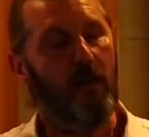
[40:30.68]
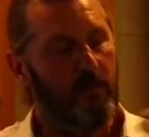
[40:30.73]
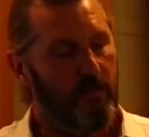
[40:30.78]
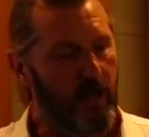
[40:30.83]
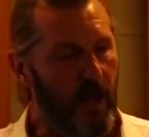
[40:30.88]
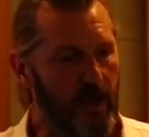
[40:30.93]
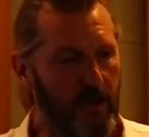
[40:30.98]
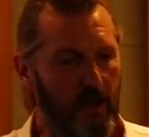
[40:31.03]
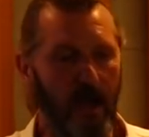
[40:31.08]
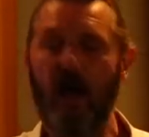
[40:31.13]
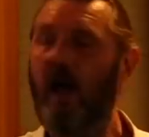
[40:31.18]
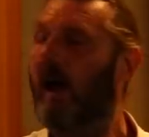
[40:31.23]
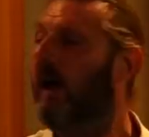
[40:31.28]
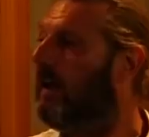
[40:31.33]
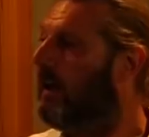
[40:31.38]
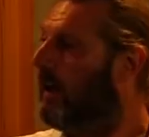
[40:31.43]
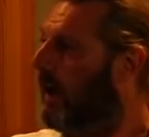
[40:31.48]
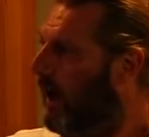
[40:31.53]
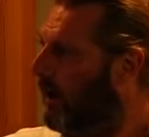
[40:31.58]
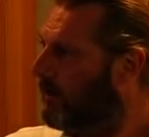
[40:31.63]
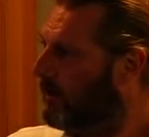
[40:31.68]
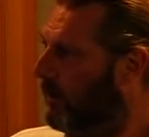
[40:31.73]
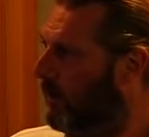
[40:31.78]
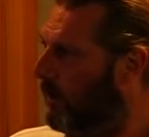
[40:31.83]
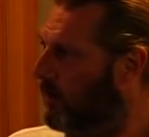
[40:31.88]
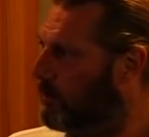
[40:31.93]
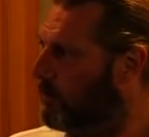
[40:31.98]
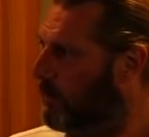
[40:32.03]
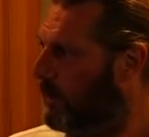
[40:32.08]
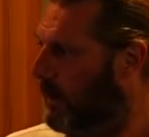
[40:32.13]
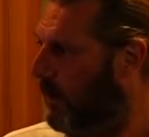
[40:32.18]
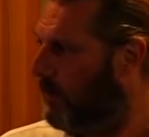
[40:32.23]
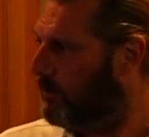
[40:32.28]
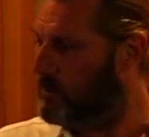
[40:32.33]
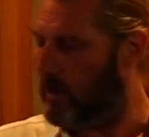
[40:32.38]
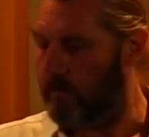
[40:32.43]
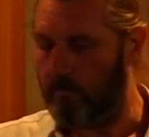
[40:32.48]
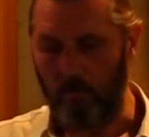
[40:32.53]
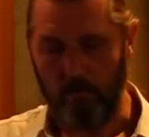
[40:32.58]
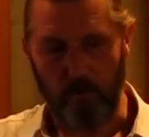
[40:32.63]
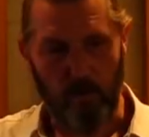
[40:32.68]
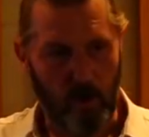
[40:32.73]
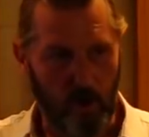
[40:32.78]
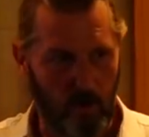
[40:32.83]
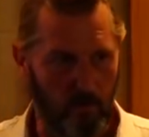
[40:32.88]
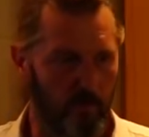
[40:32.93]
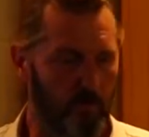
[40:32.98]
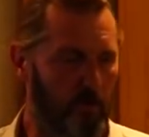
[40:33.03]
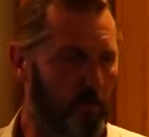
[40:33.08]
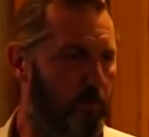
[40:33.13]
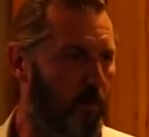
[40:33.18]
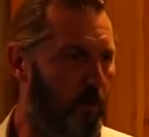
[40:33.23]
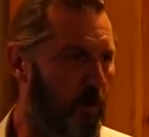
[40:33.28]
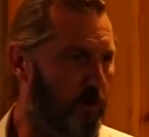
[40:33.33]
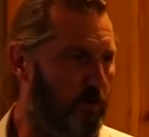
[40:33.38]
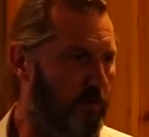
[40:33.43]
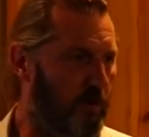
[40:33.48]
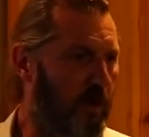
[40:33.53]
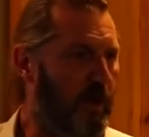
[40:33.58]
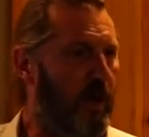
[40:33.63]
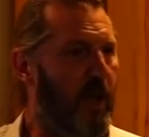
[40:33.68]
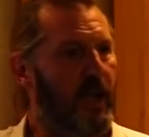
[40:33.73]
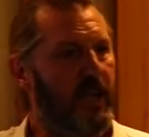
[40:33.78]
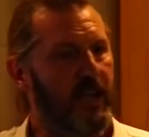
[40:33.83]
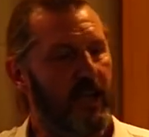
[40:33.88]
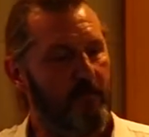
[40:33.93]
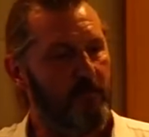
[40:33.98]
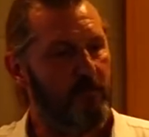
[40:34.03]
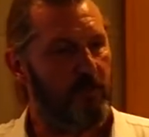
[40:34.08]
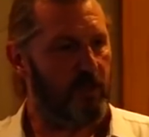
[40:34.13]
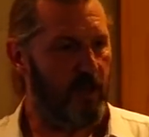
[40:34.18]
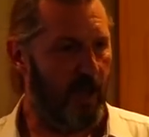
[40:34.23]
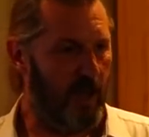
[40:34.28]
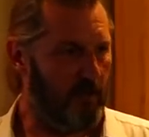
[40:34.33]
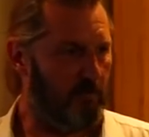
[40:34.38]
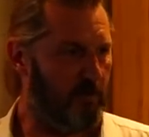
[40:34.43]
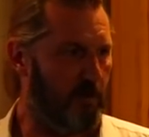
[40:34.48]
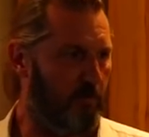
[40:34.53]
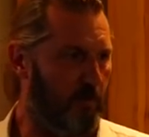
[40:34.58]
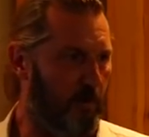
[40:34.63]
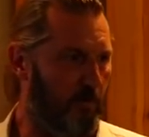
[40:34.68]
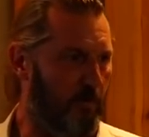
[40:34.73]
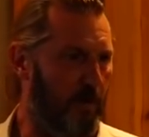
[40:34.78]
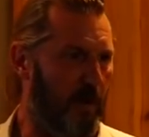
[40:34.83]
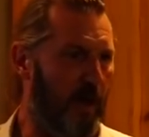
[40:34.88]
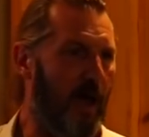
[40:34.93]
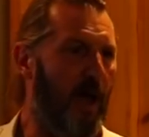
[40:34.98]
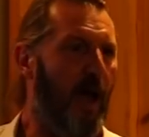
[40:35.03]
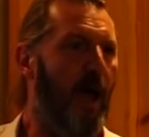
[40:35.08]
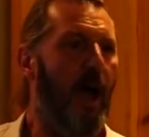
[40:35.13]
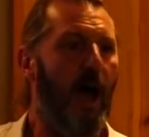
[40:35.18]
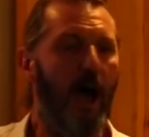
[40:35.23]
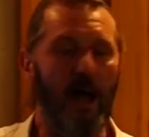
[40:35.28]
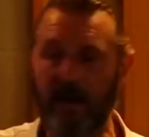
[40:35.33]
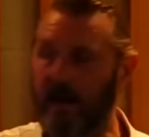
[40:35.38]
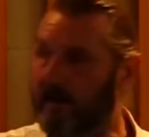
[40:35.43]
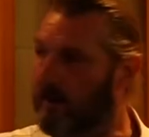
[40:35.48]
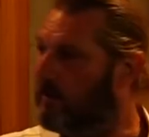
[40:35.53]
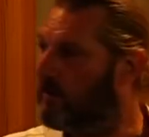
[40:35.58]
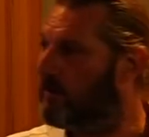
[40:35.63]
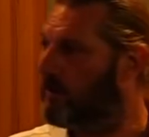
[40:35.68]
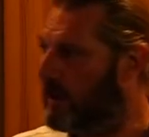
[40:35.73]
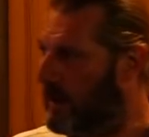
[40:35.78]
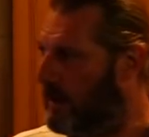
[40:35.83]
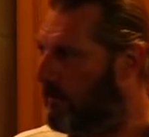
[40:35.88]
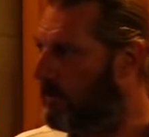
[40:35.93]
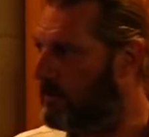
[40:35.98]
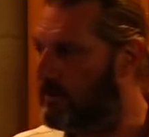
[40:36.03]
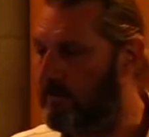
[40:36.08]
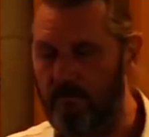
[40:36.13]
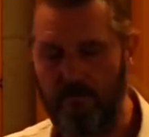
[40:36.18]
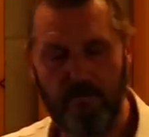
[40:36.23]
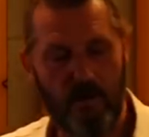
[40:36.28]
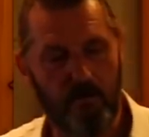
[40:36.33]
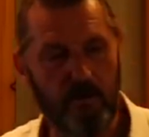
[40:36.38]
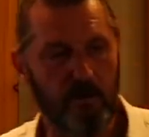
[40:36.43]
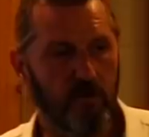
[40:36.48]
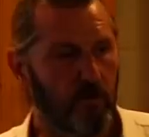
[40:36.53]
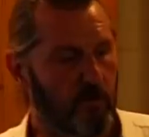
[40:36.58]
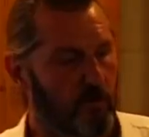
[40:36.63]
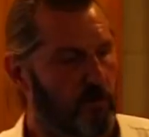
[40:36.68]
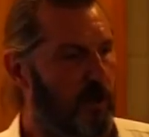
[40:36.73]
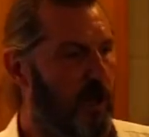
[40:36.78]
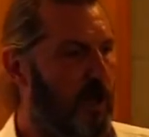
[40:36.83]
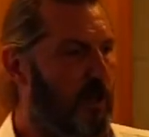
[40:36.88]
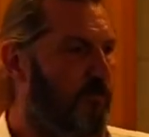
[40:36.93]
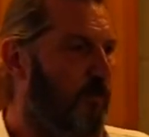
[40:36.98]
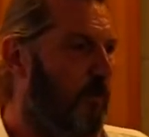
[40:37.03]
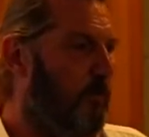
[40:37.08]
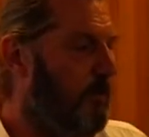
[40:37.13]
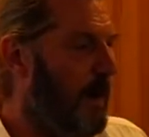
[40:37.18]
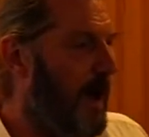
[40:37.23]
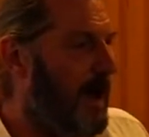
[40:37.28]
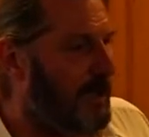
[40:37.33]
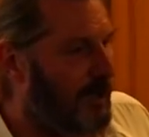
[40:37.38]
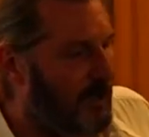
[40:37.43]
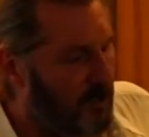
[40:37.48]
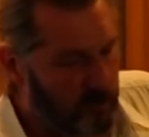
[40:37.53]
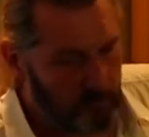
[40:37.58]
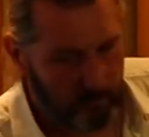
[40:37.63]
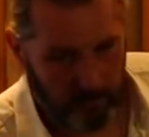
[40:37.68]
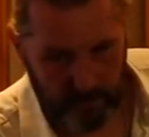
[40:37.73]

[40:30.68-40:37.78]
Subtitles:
Then, of course, we know General Plumer was brought in, given time to prepare, and had a series of very successful battles,